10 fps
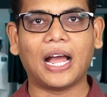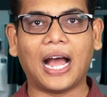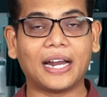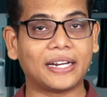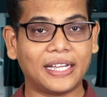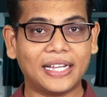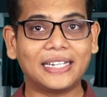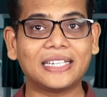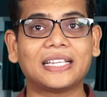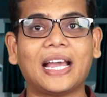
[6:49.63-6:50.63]
and
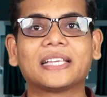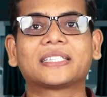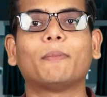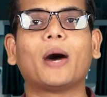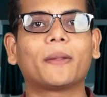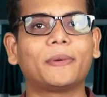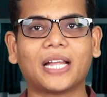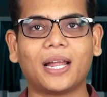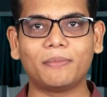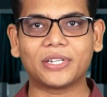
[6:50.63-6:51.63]
it is a
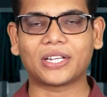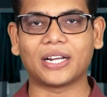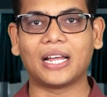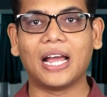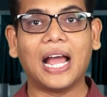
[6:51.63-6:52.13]
suborbital mission,